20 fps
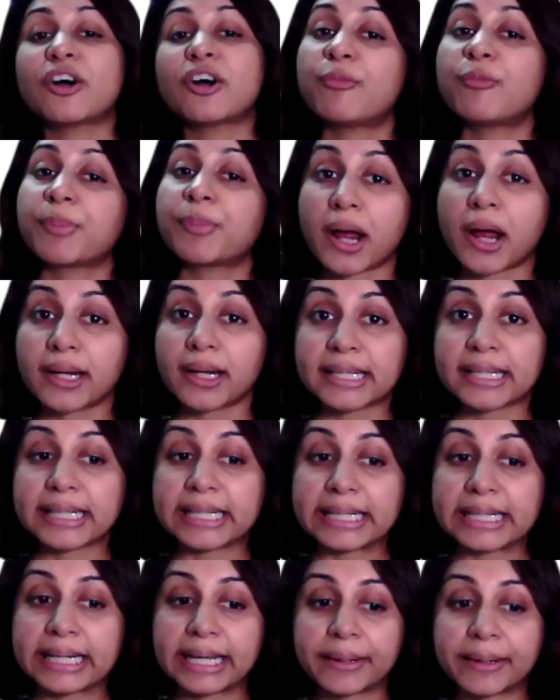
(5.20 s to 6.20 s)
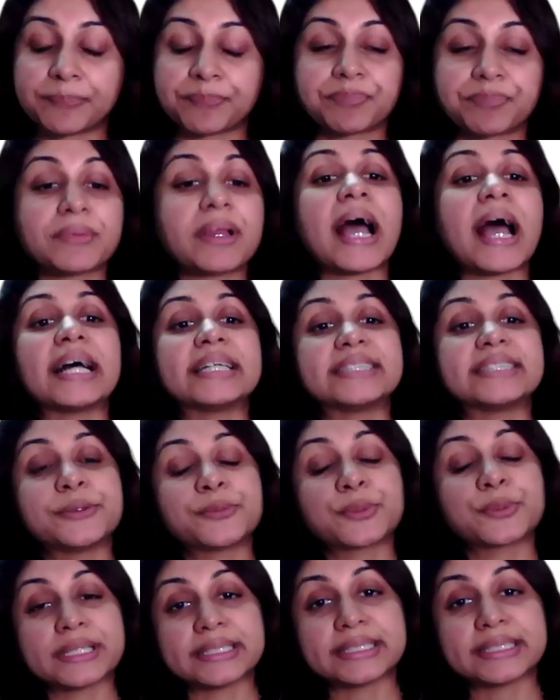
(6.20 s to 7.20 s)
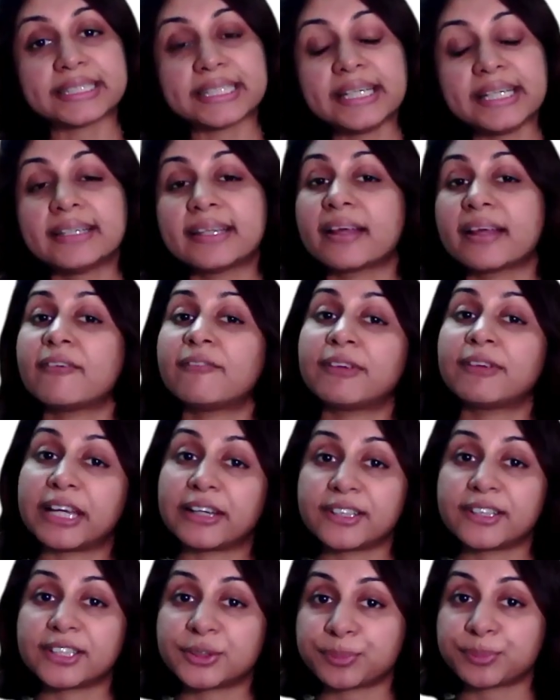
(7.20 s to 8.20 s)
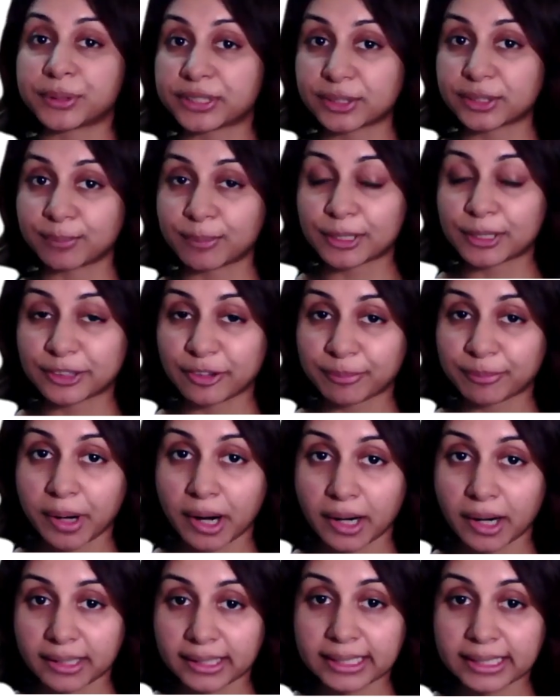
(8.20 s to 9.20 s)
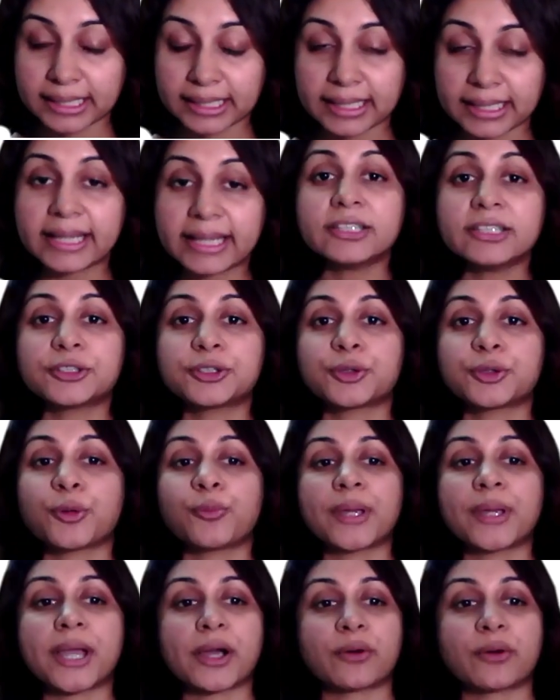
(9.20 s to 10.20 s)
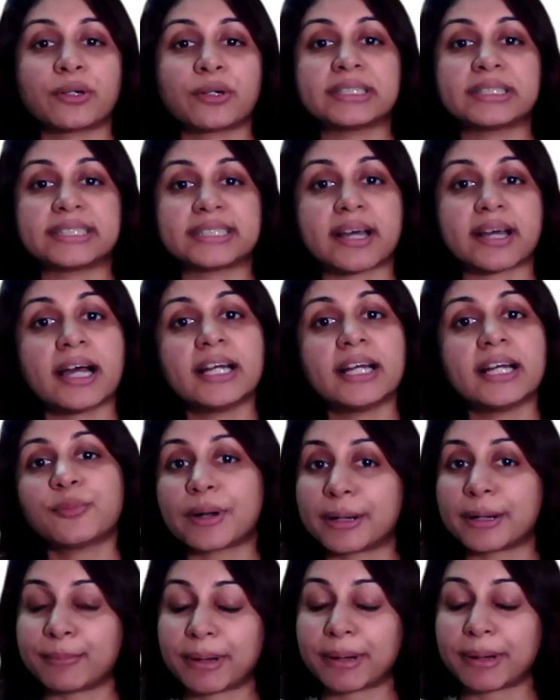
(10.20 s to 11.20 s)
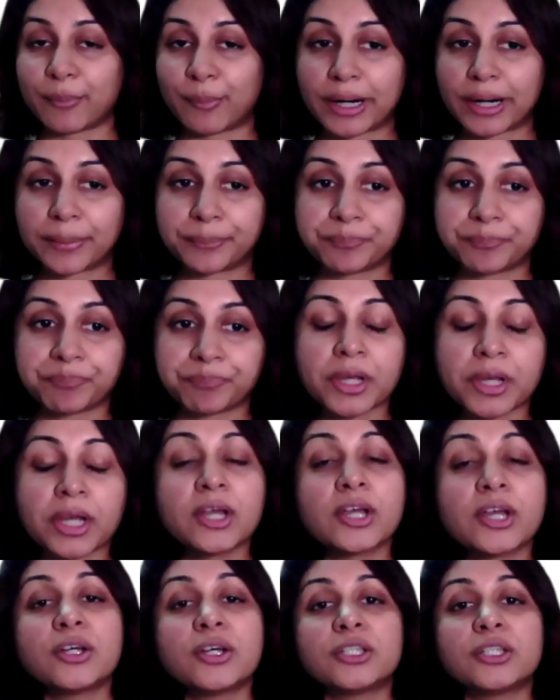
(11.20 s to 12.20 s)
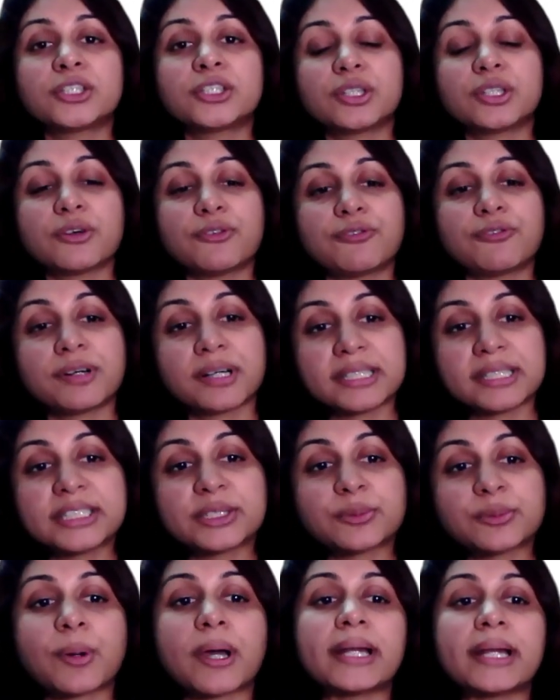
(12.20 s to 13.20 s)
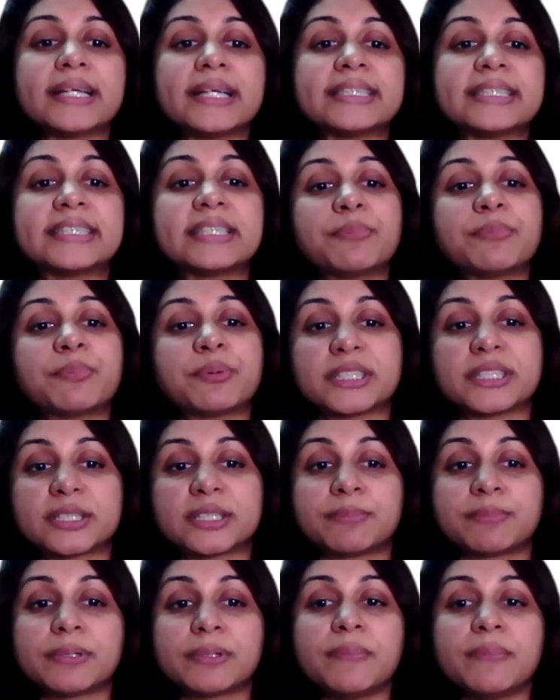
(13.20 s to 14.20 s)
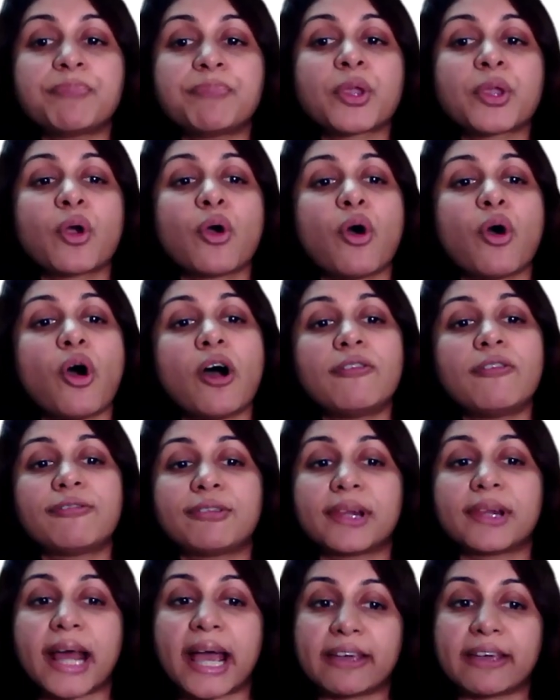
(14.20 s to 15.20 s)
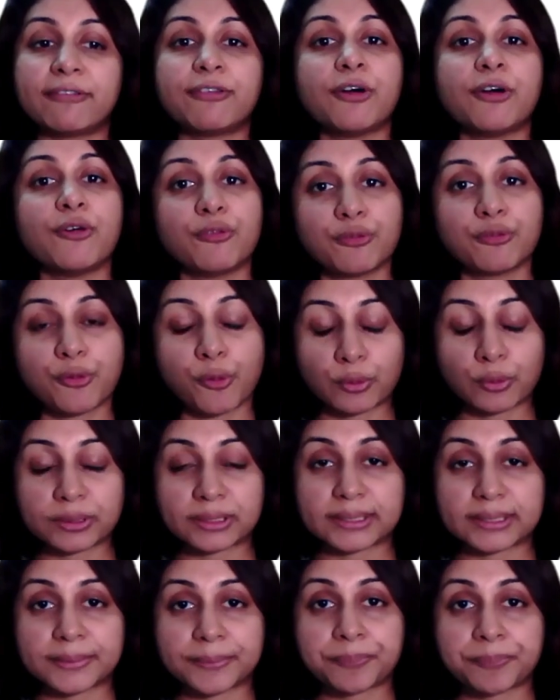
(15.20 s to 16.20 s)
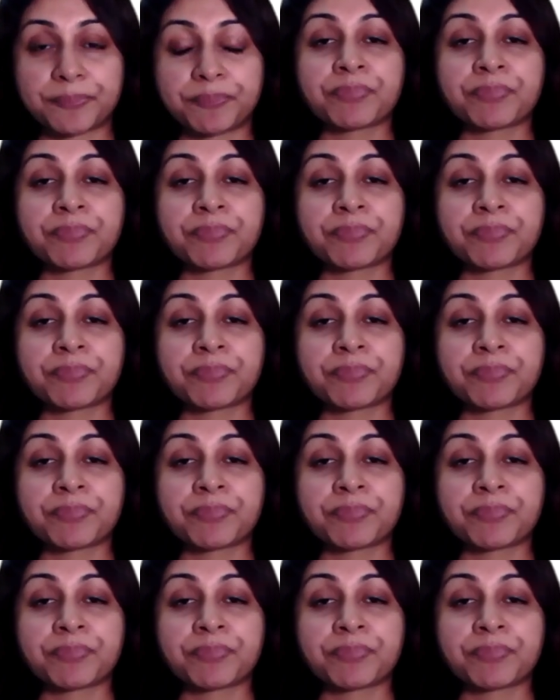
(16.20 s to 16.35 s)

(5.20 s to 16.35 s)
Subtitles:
of pranic healing. As you can see, there are various principles of pranic healing. So we are going to start one by one. So the first one is the principle of life force.